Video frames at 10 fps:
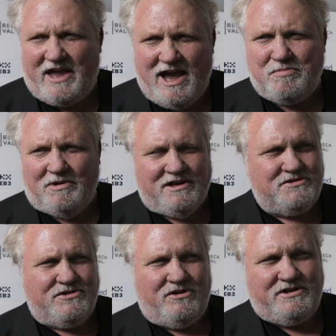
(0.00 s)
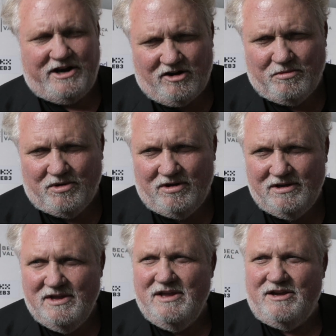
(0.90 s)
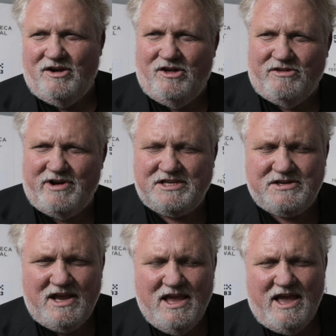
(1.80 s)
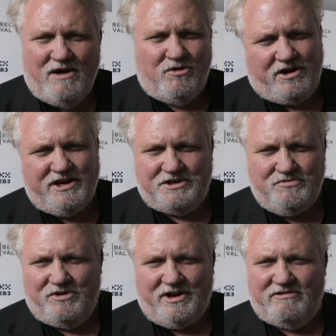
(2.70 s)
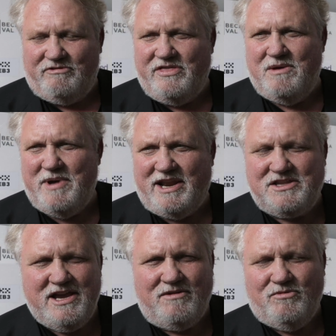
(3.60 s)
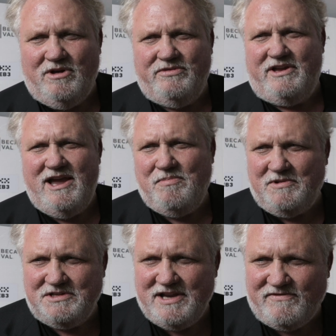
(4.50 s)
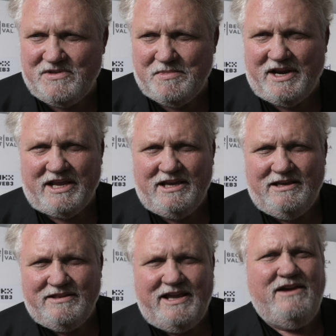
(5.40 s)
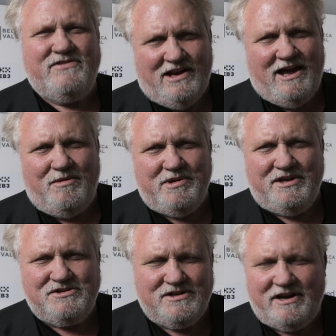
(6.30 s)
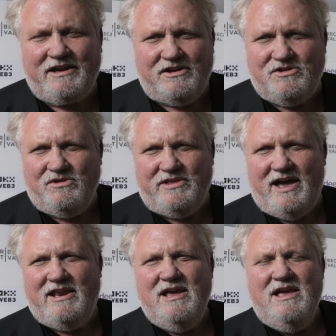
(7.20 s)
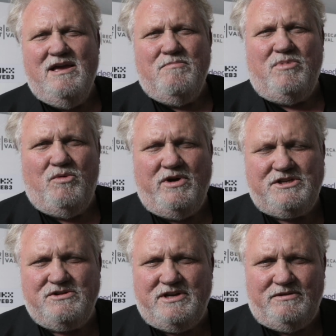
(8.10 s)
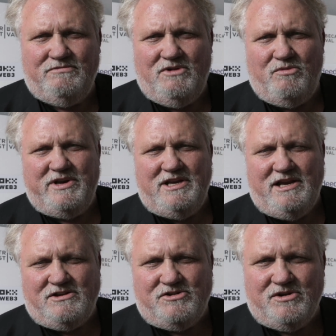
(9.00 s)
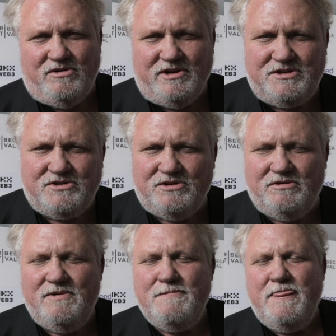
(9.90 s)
capitalists. They're terrible and all the rest, and we're gonna we're gonna run them out of town. Well, the capitalists have the money. They have the lobbyists. They're not going to do that. But what you need, what we need to do is to